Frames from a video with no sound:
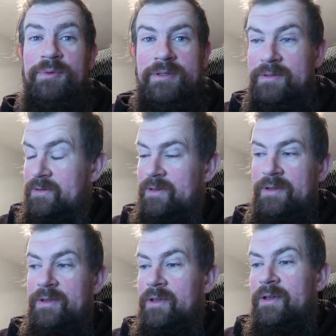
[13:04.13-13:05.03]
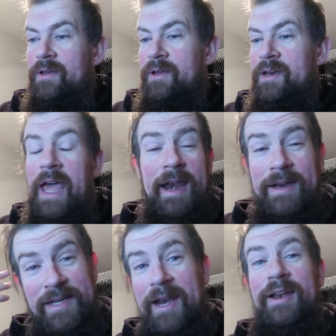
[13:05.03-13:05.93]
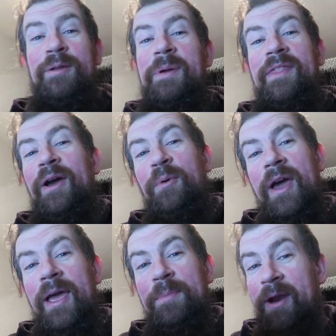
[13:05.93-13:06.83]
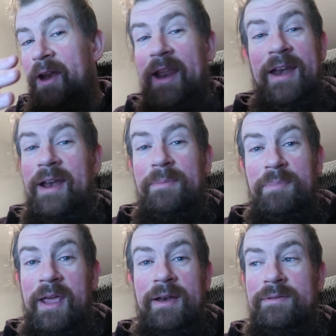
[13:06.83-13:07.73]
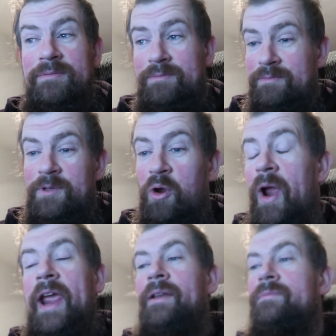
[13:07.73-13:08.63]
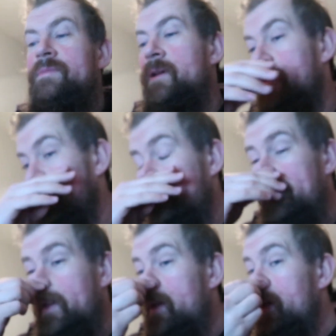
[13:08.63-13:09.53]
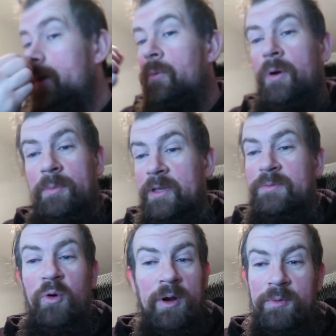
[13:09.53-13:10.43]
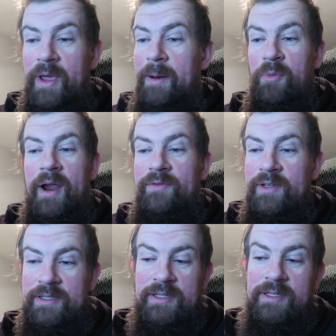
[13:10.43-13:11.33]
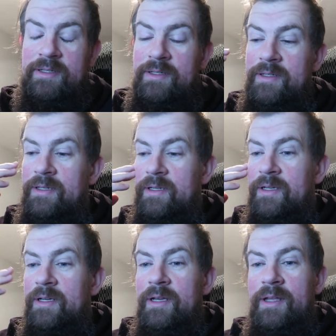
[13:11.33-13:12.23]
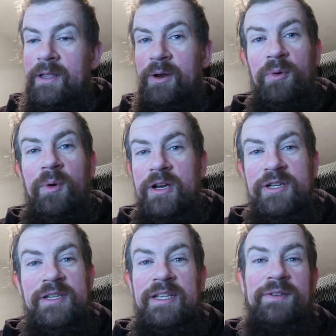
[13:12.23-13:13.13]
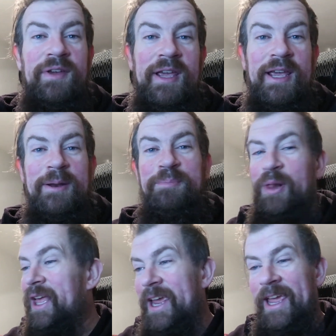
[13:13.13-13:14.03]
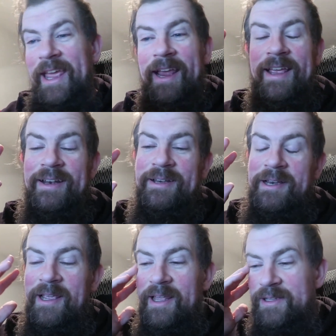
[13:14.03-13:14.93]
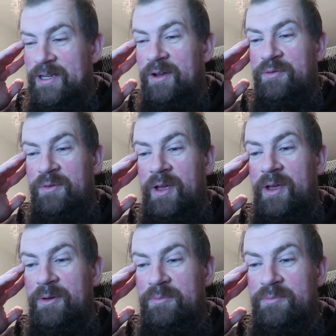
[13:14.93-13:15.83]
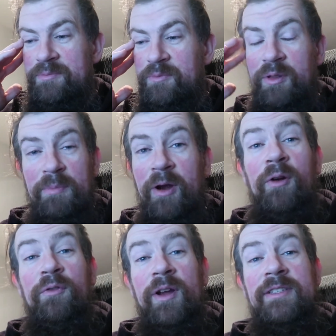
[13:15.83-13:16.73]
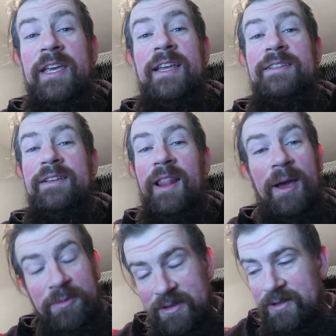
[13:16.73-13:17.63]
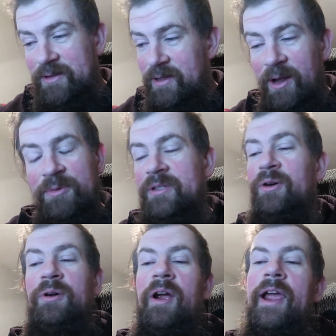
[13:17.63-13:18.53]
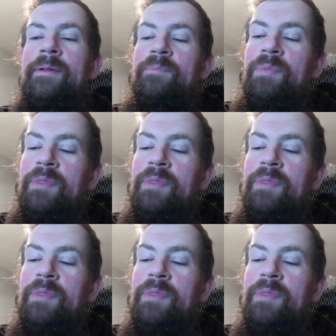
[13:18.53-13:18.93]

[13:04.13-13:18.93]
It was not intended to be that way, but it ended up being great. So, woke up this morning, we had breakfast. They were watching TV and playing and and stuff uh, with my girlfriend's kids, and that was that was all great.